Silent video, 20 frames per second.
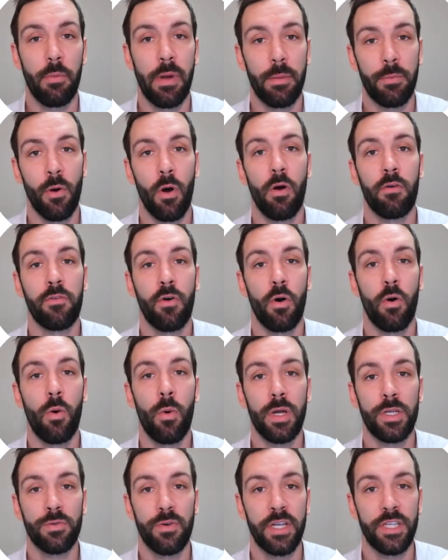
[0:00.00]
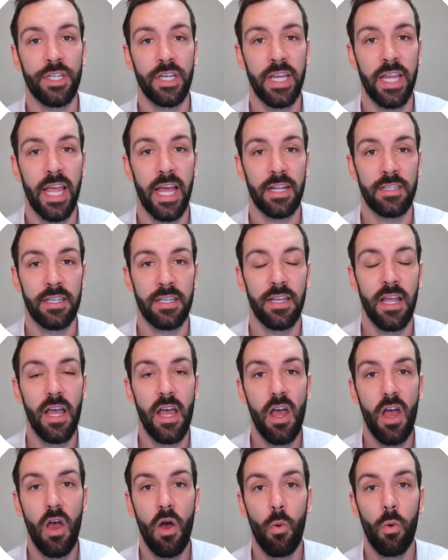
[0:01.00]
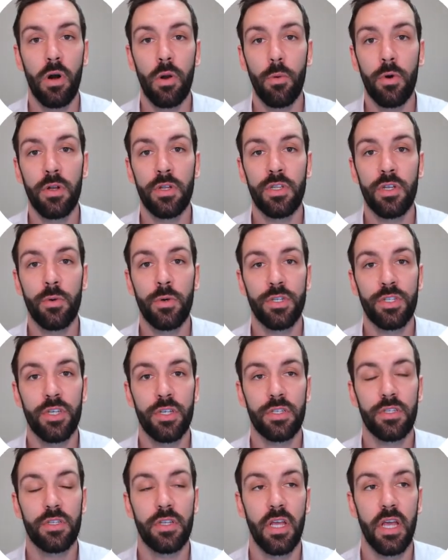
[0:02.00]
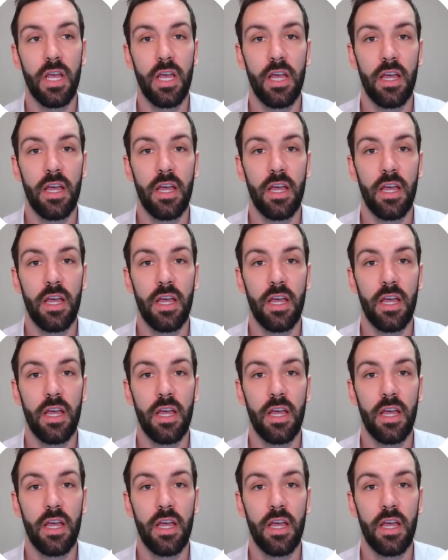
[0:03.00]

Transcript: People are always reaching out, and what I want to do is just,